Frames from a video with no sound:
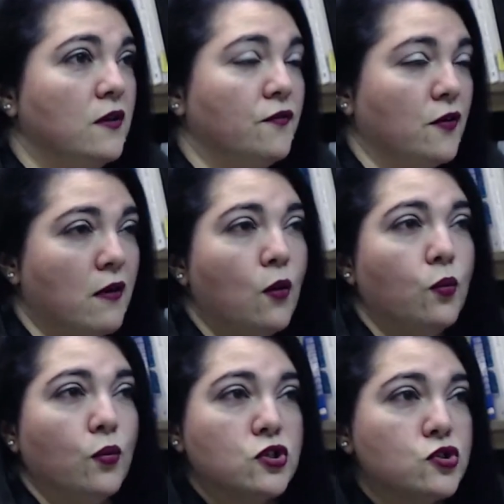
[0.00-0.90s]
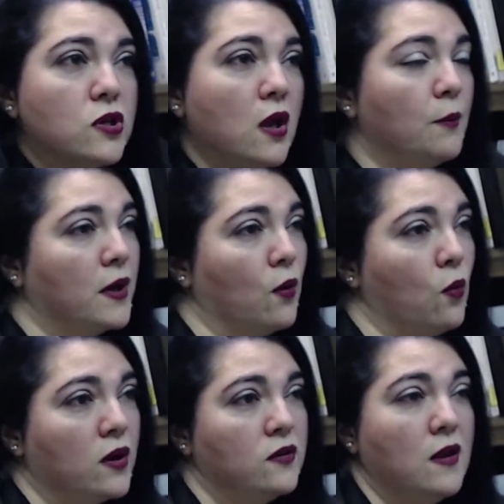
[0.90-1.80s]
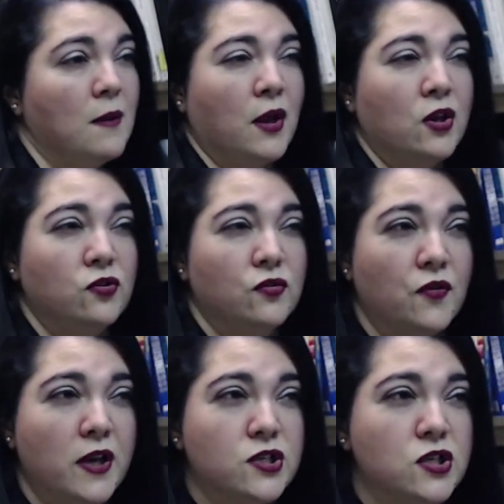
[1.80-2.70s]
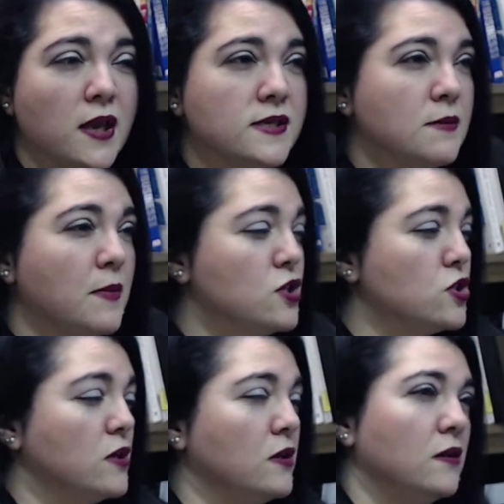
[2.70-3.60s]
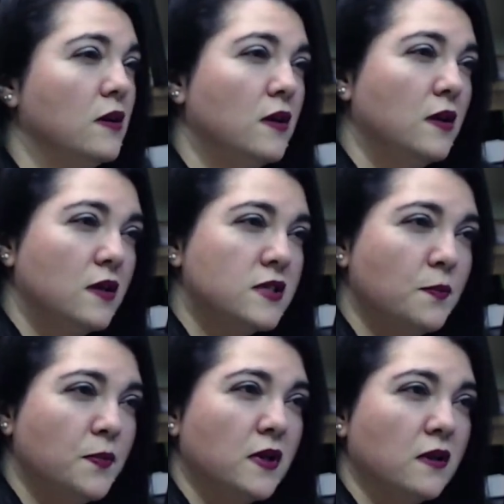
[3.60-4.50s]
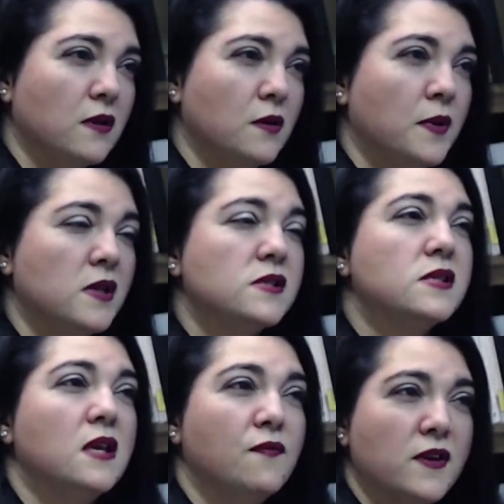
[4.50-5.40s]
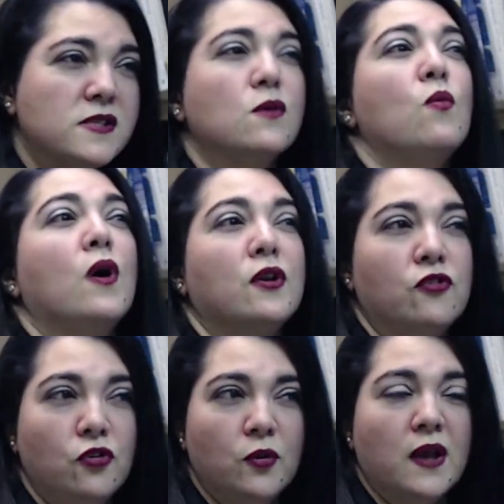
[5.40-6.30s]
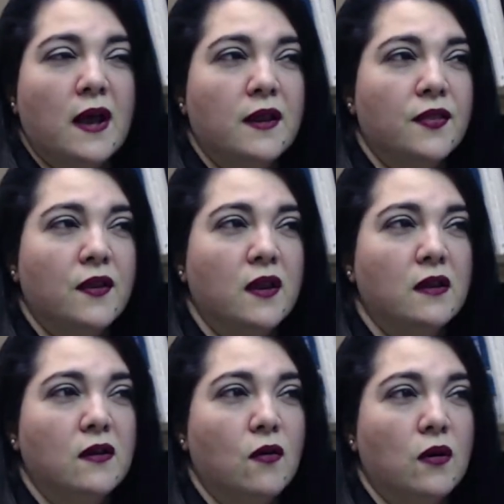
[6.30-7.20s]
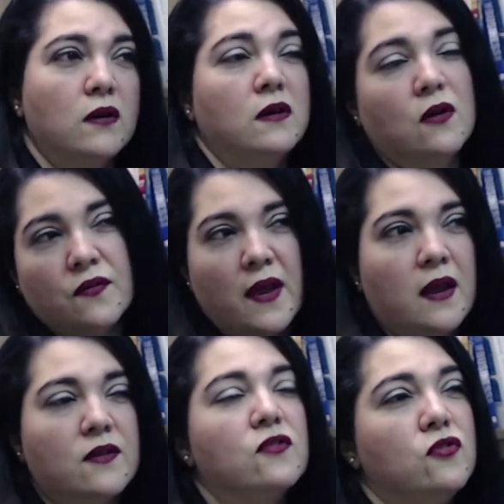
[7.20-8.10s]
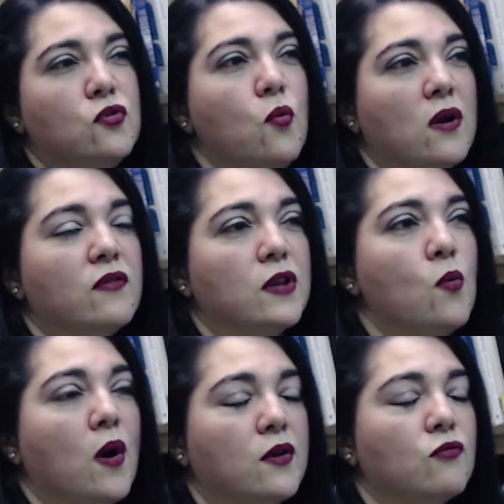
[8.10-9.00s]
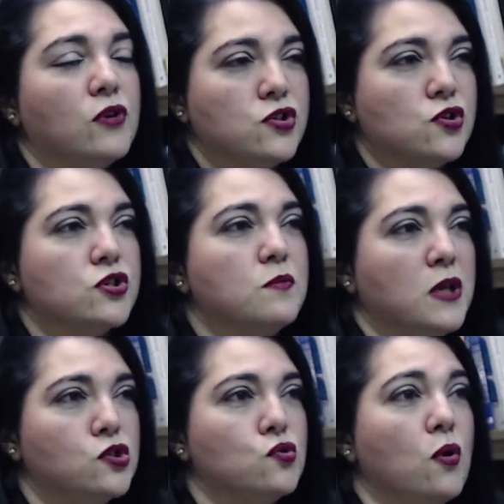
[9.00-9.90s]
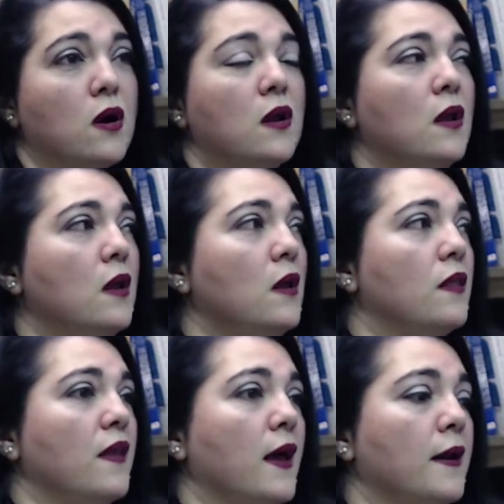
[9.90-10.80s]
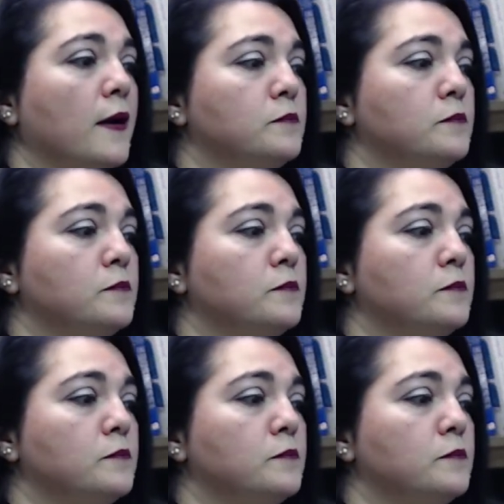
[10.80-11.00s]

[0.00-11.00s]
figure out which company I wanted. Am I going to do franchise? Am I just going to dip in a little bit and see if I still want to do it, kind of thing, or that kind of. So you really want to research and make sure that